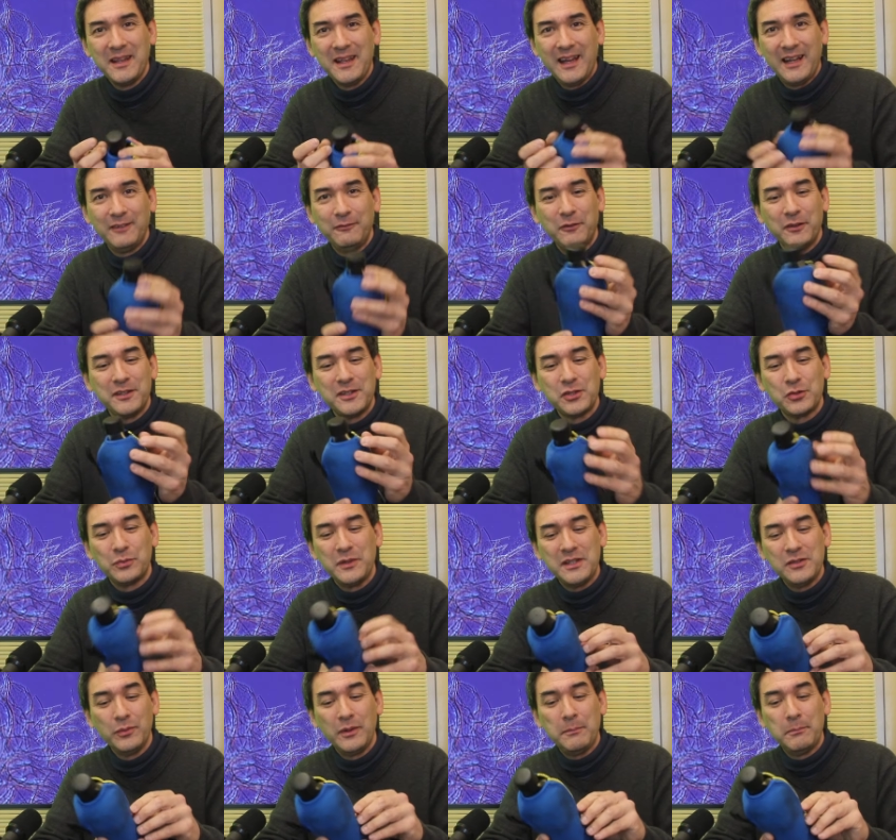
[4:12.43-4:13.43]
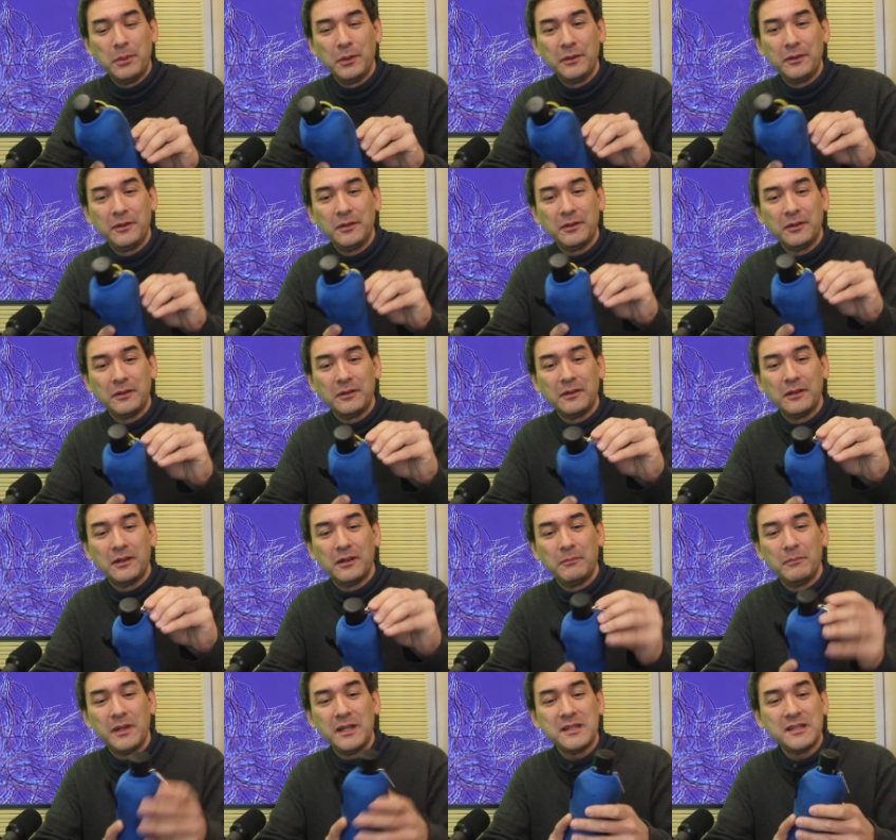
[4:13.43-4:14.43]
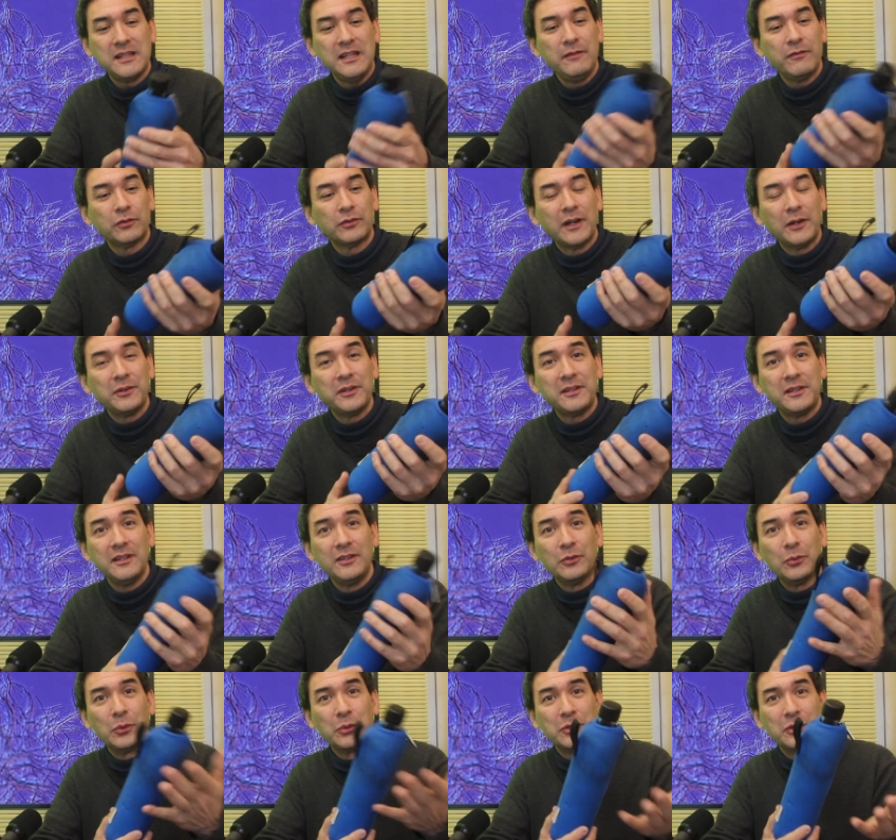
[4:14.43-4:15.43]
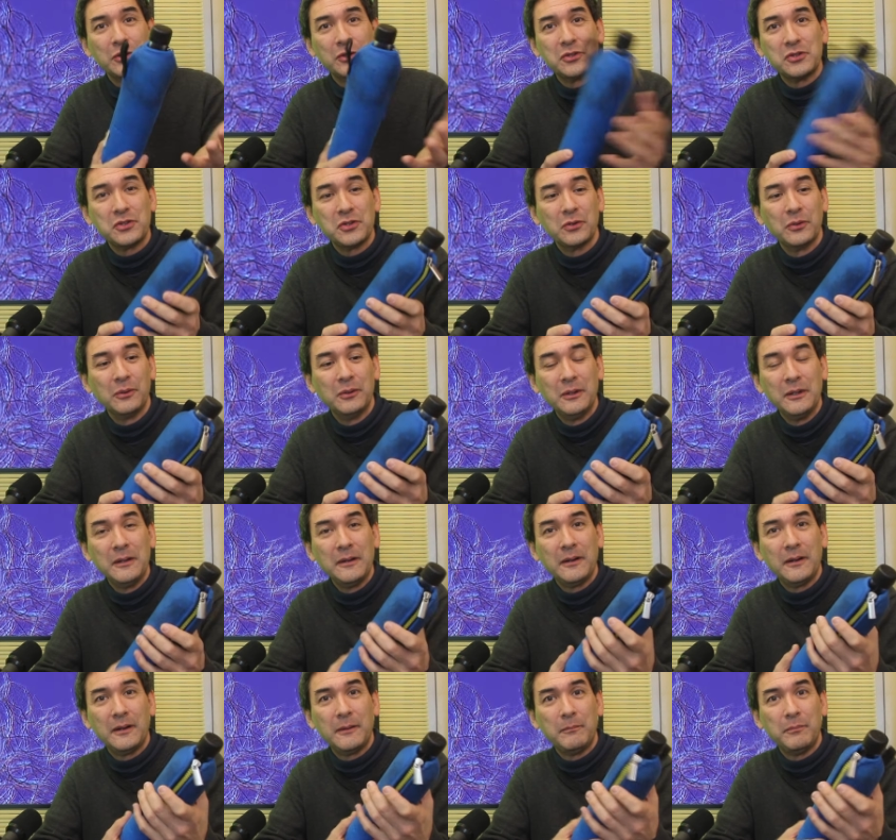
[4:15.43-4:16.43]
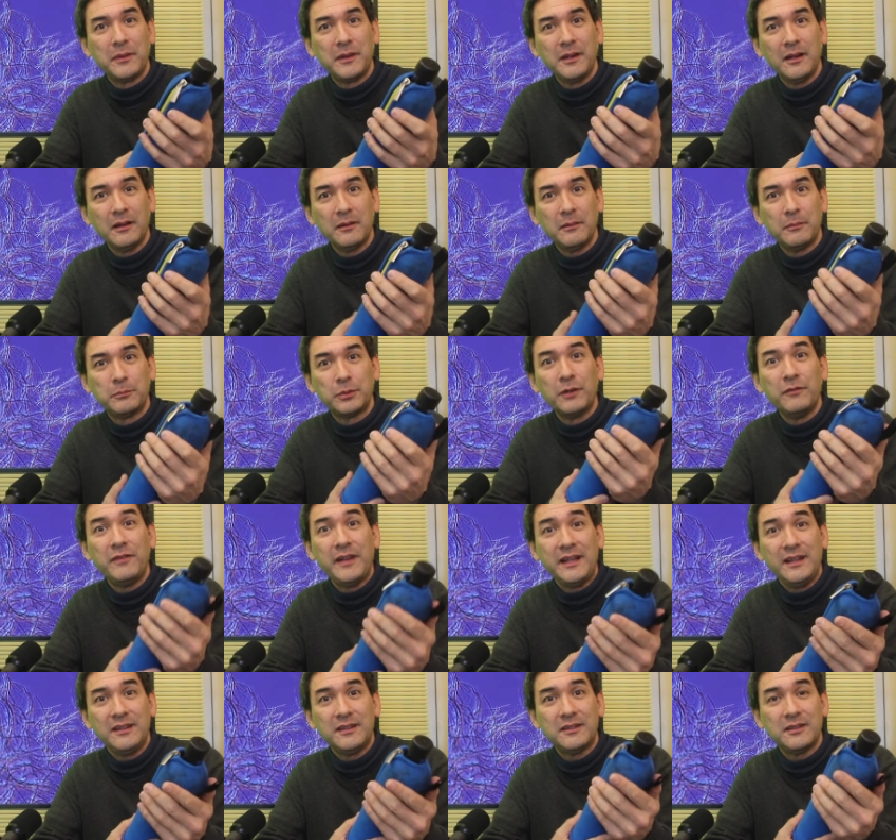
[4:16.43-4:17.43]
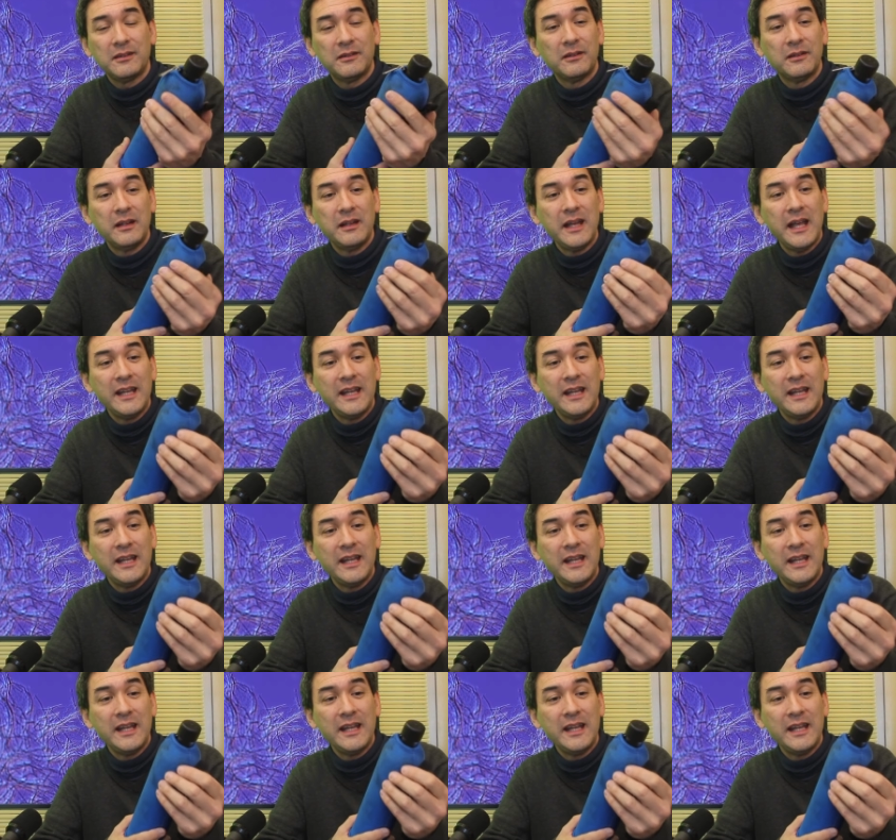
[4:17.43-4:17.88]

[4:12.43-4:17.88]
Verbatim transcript: And for this reason we put a sleeve around it in order to prevent light